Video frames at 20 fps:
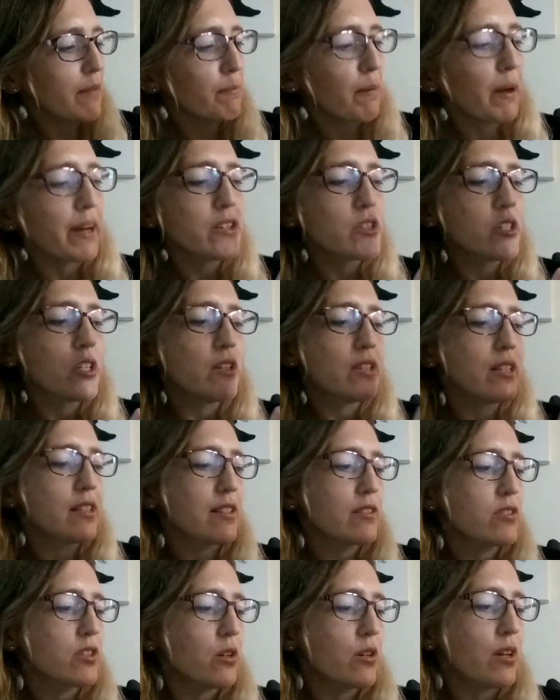by
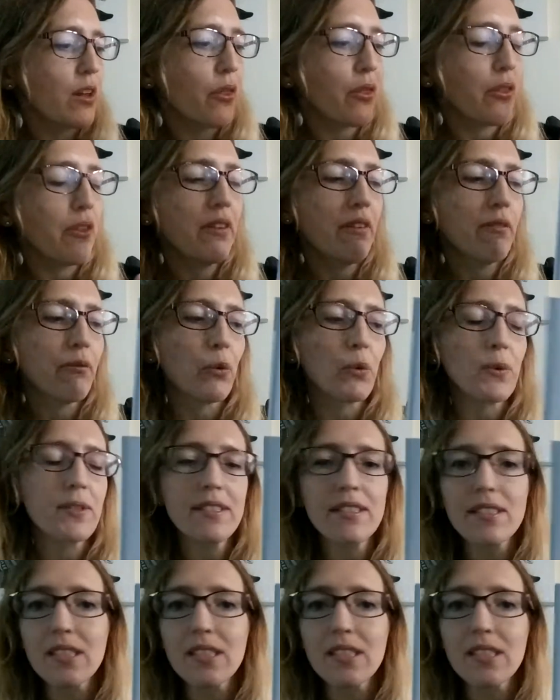Judith Viorst.